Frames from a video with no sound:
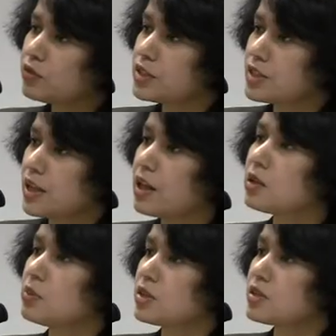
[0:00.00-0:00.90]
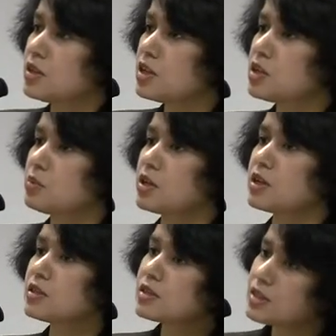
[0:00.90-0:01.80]
of these elements need to be
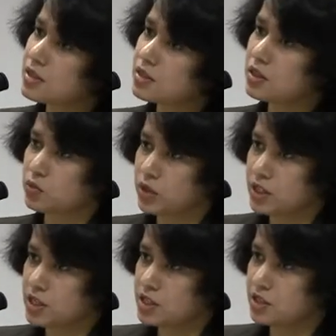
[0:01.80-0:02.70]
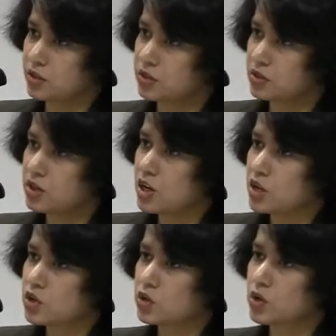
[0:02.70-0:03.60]
consistent with each other.
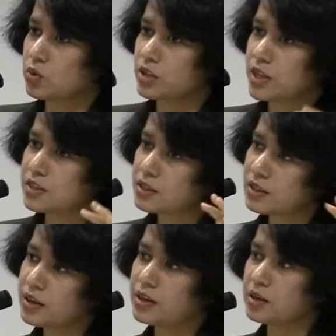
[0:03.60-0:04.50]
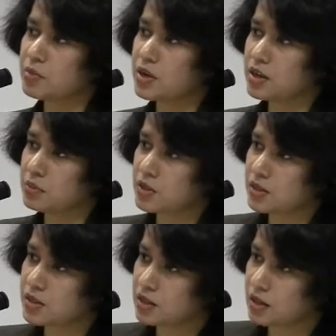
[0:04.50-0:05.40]
So you're designating medium
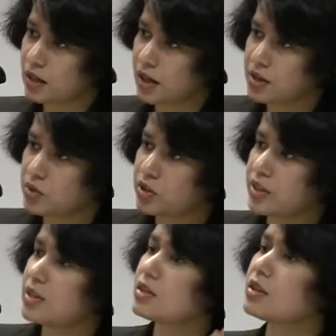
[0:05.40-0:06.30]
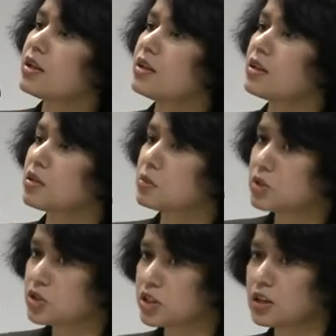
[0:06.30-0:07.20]
density land, you're designating
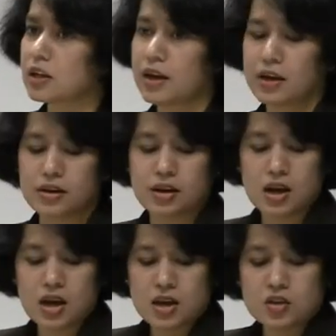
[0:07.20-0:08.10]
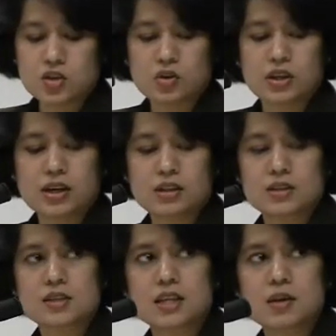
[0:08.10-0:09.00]
commercial land, so then at
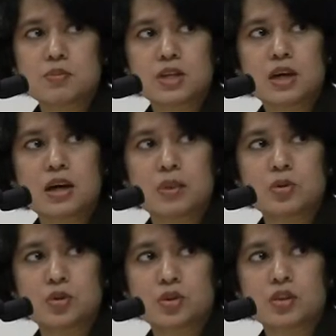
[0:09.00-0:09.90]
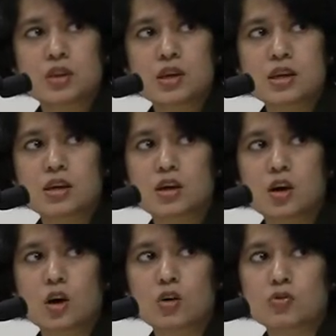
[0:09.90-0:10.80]
the same time you're thinking
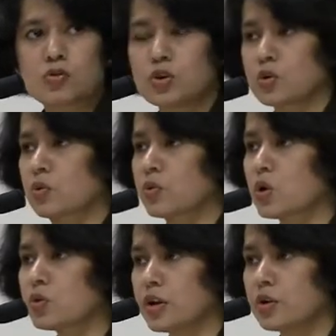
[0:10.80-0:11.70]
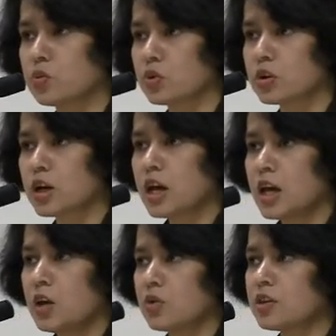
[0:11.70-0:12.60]
of your road network,
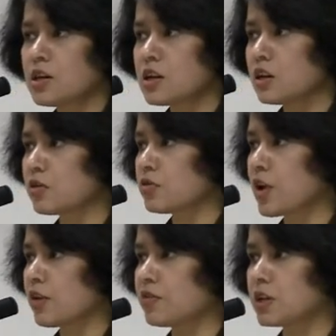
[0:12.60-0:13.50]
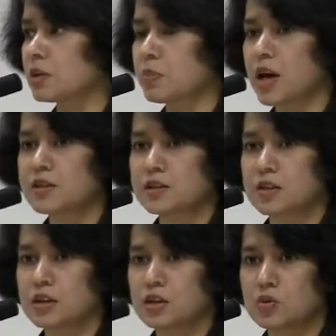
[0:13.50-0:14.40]
you're thinking of traffic
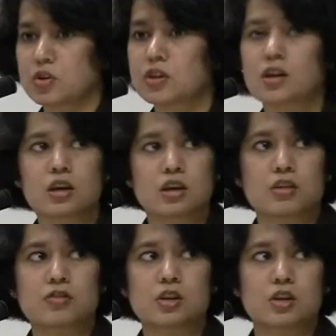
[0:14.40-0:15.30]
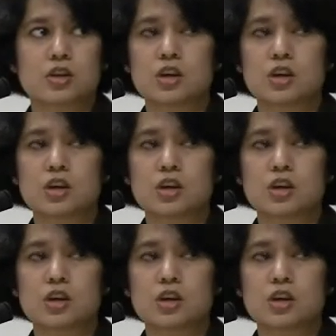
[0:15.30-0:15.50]
capacity, you're thinking of